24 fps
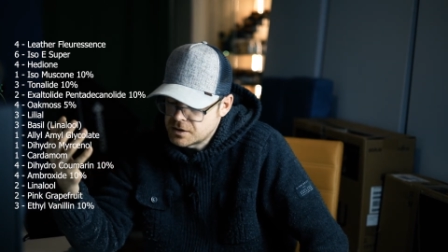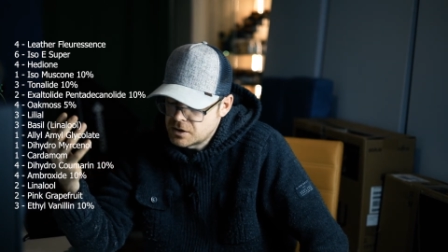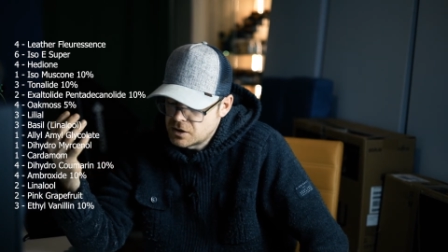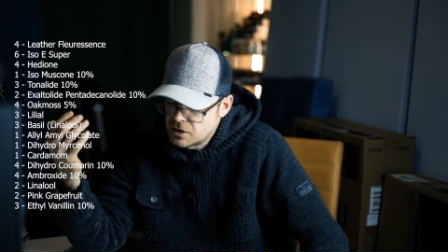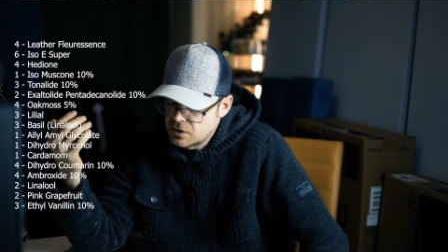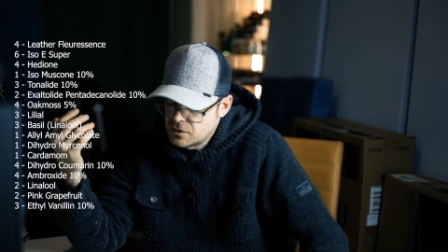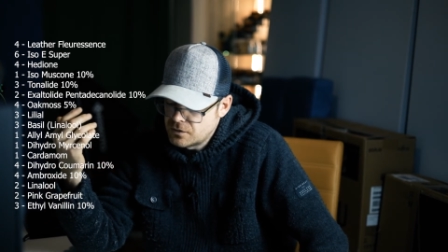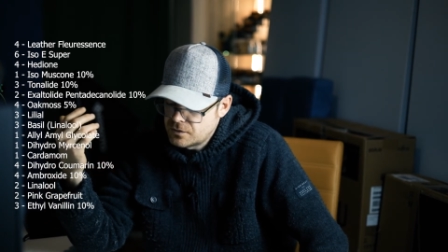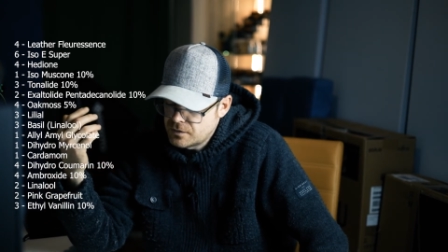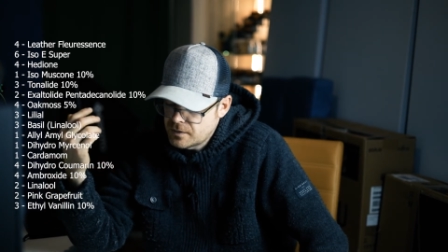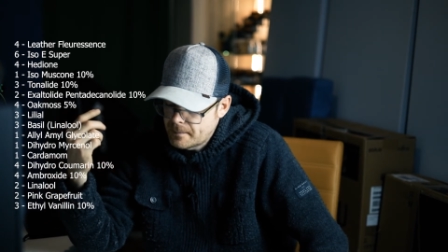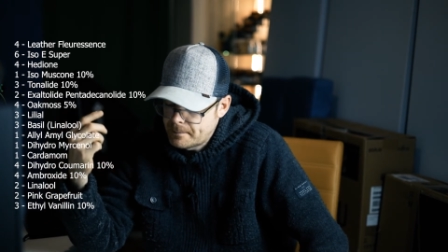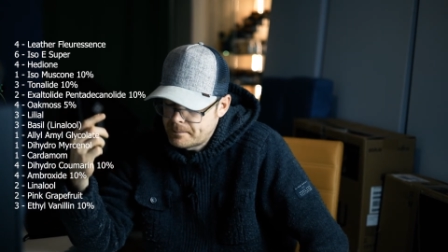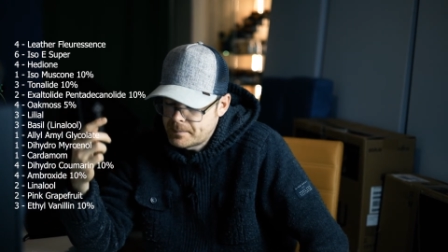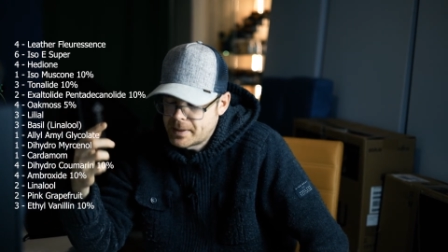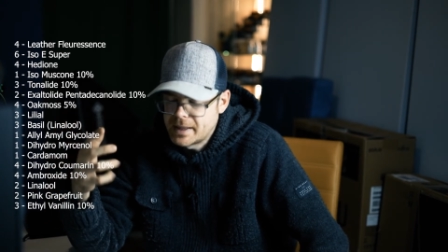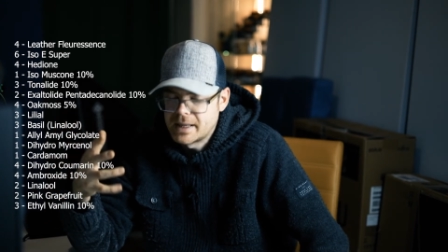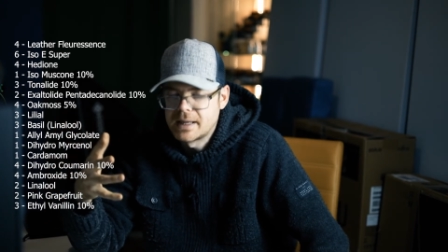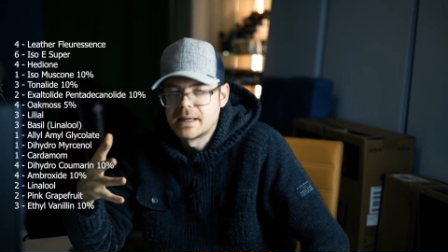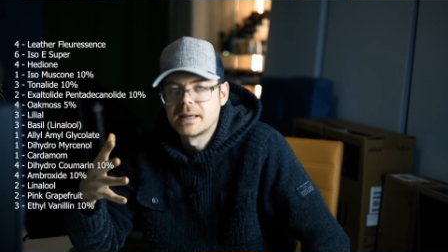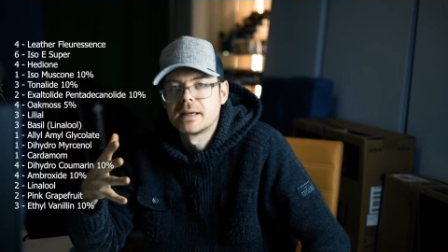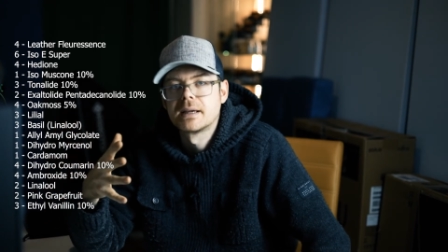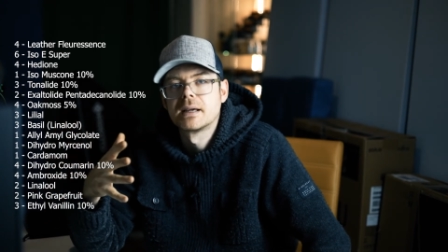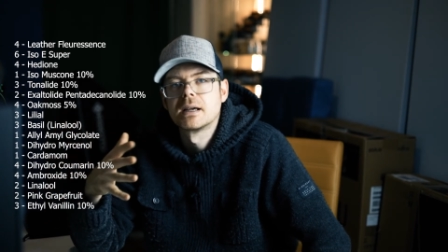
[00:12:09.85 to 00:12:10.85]
of
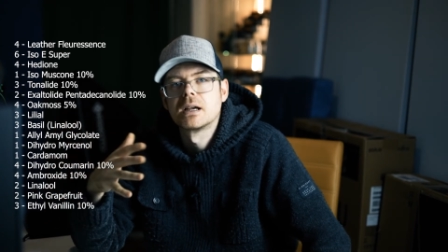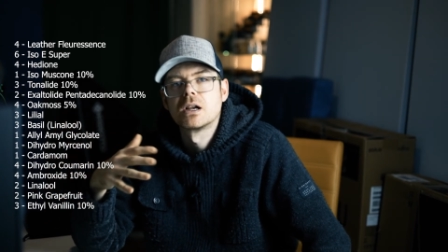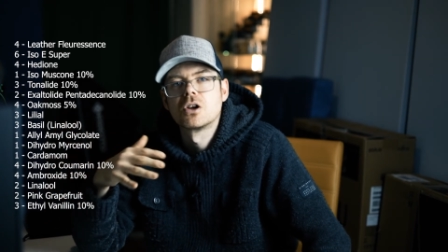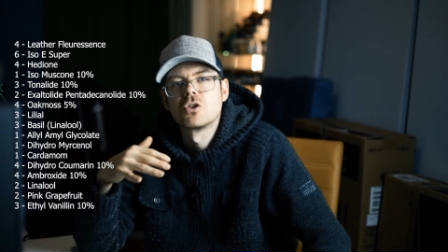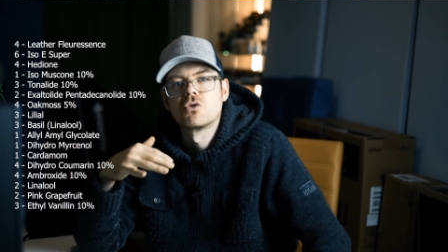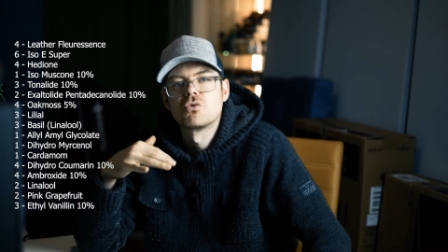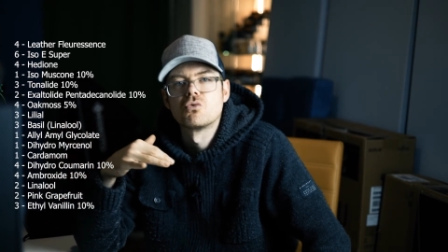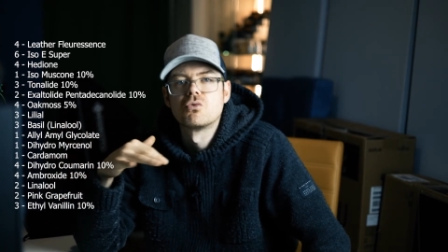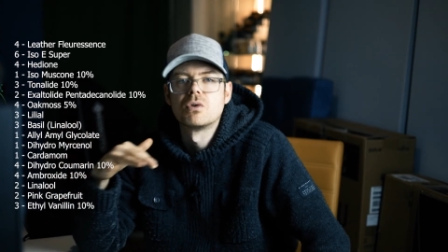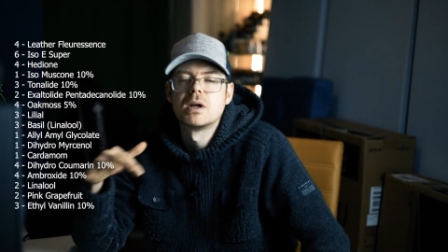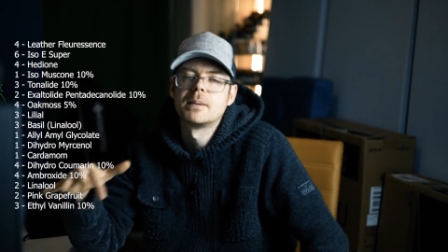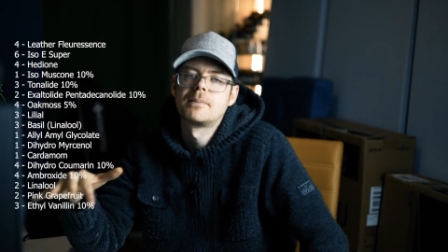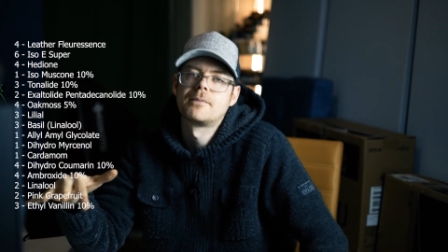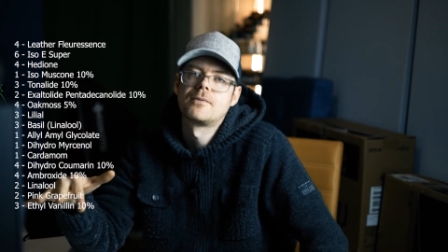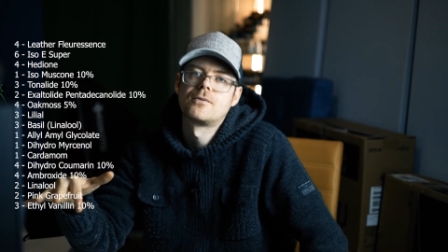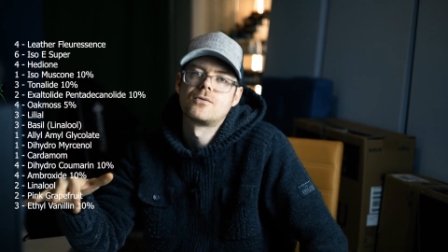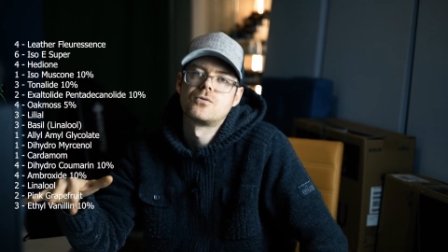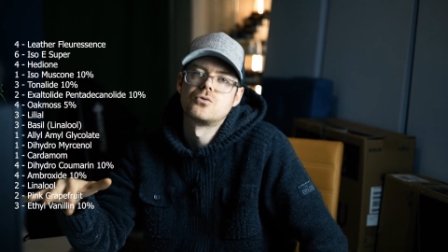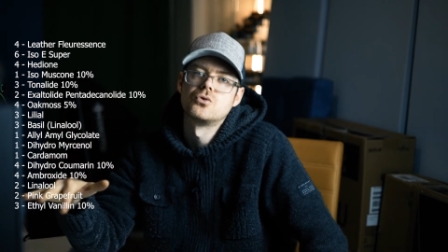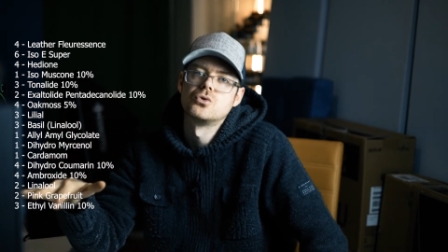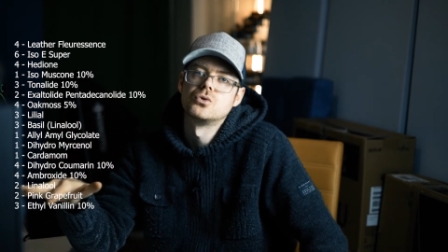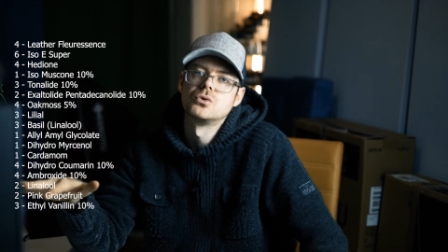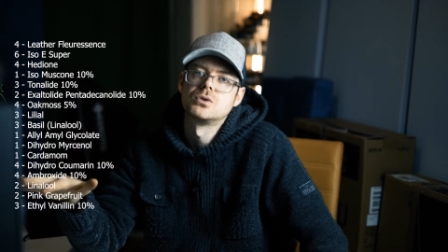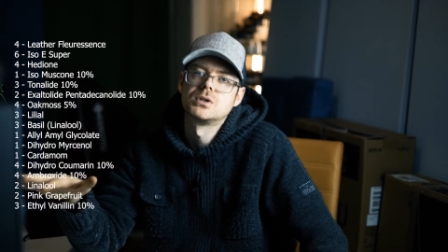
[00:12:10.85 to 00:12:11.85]
pink
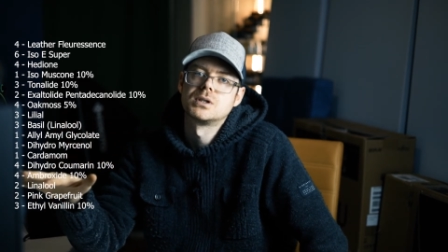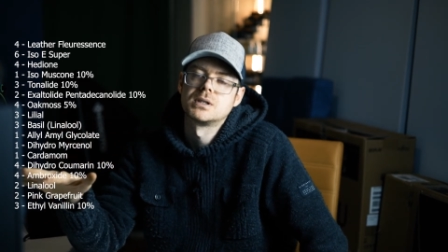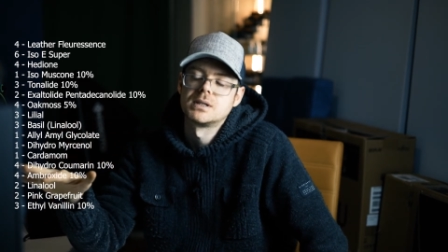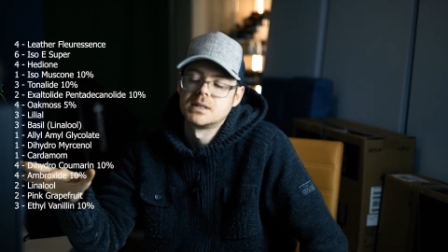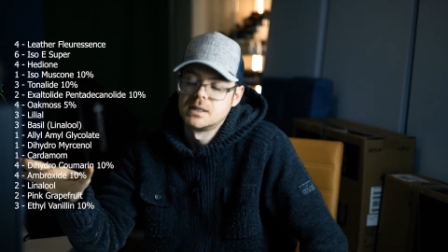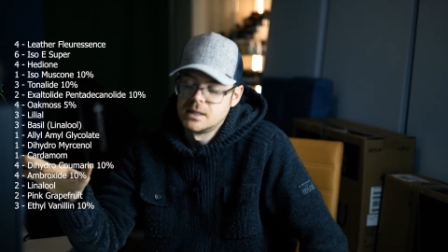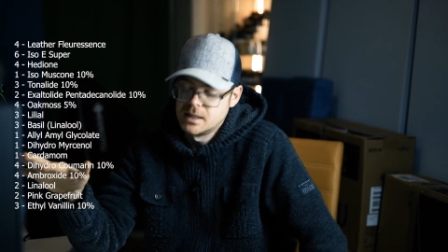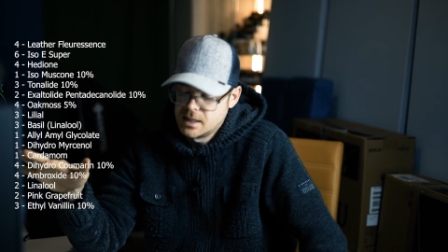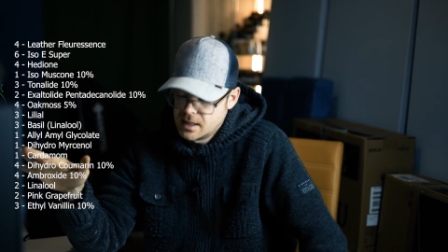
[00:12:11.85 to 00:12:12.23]
grapefruit.